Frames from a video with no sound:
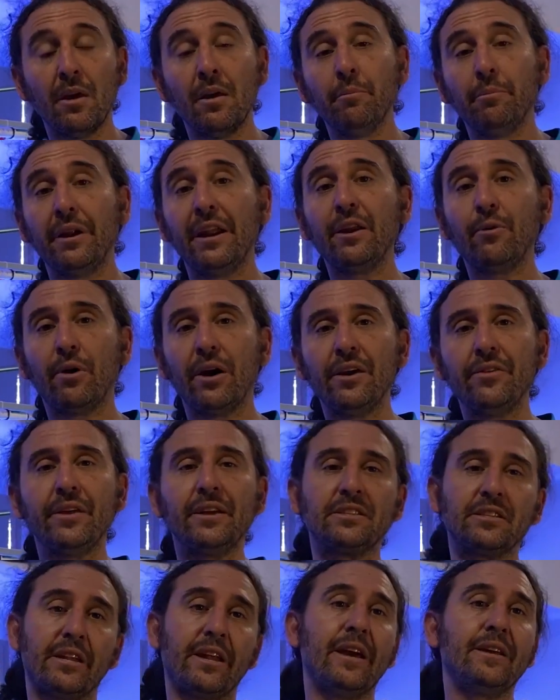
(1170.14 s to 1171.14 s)
But anyway,
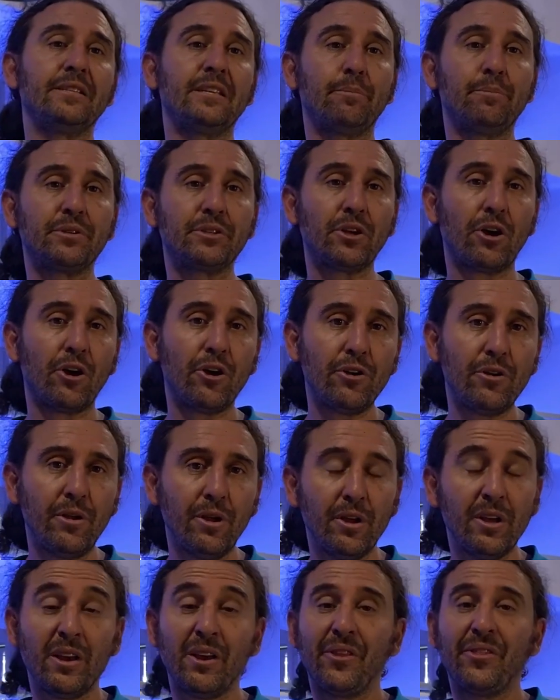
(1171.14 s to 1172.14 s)
that's today's episode.
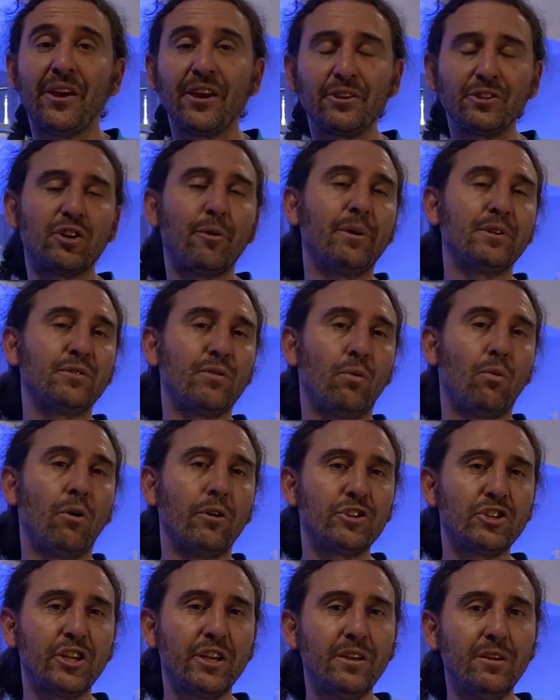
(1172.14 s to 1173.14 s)
Thank you so much for
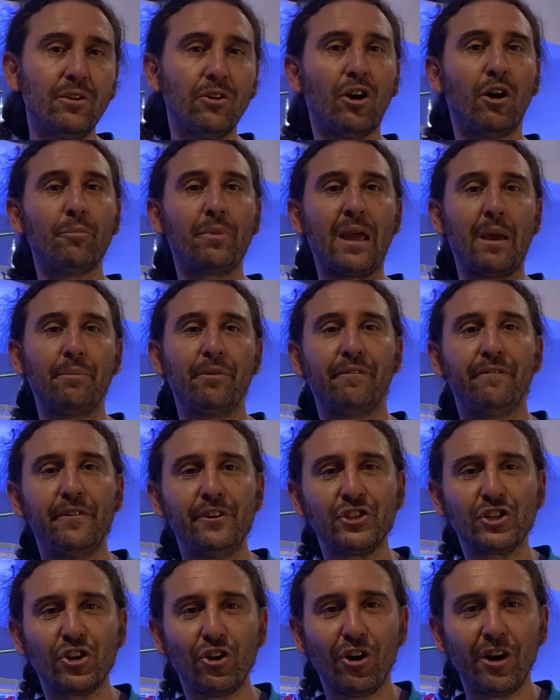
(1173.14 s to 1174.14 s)
watching. I'm Cam the
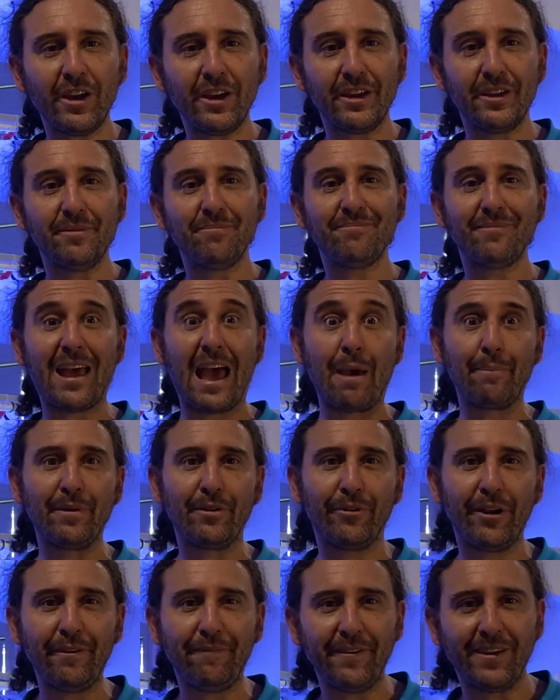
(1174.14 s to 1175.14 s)
Fish Guy, and happy
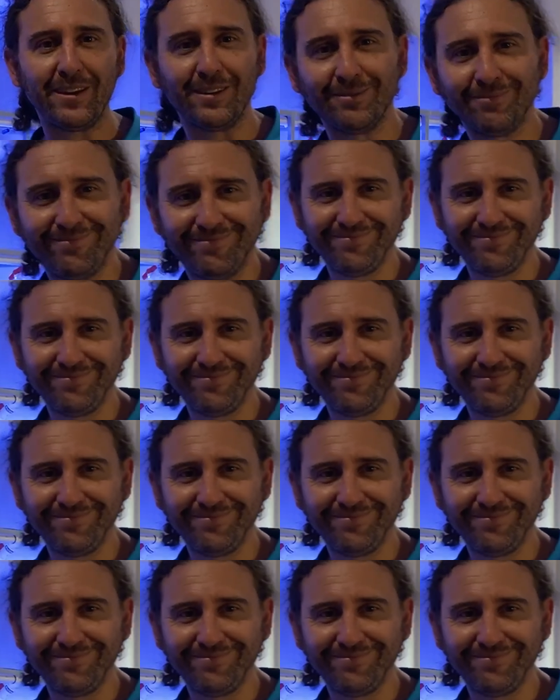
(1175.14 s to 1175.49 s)
reefing.